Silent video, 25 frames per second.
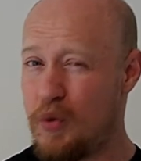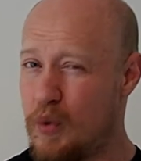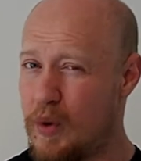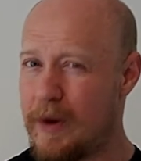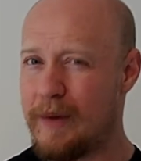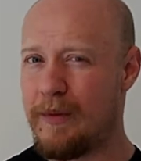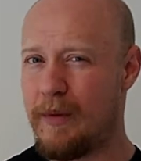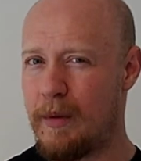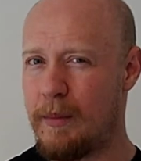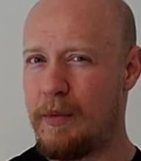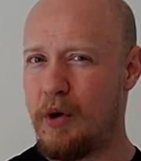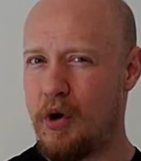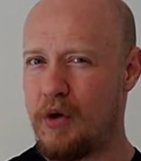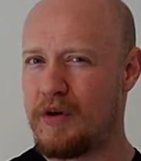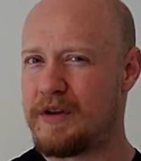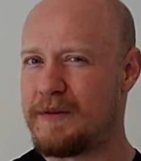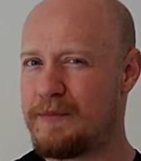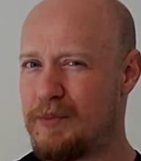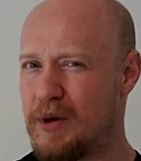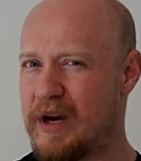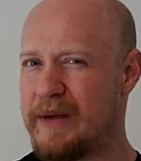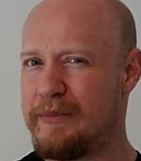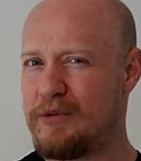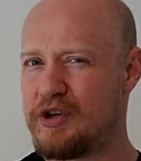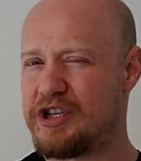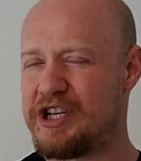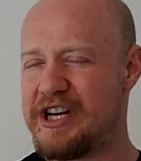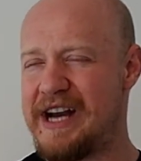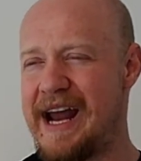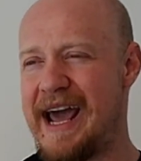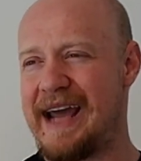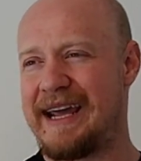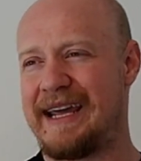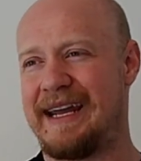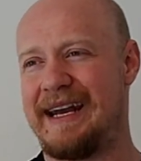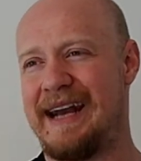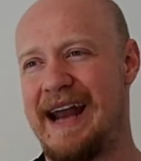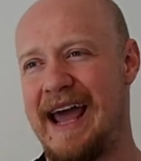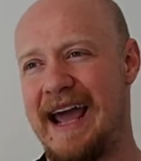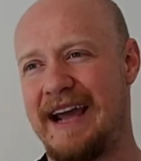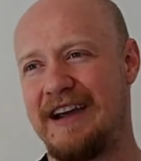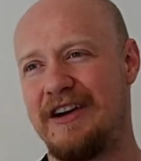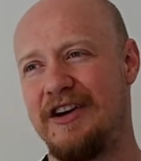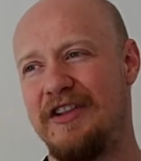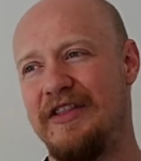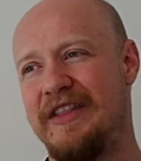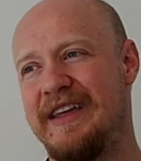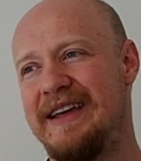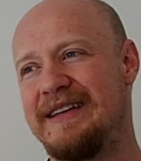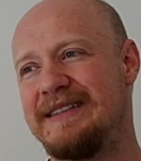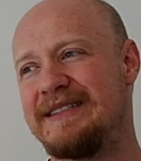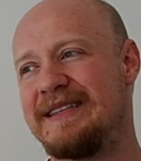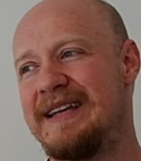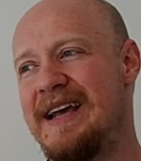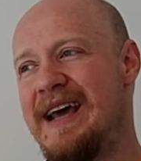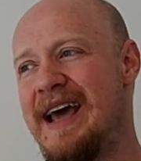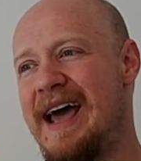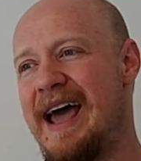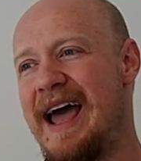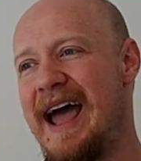We were both pretty much neck and neck on this,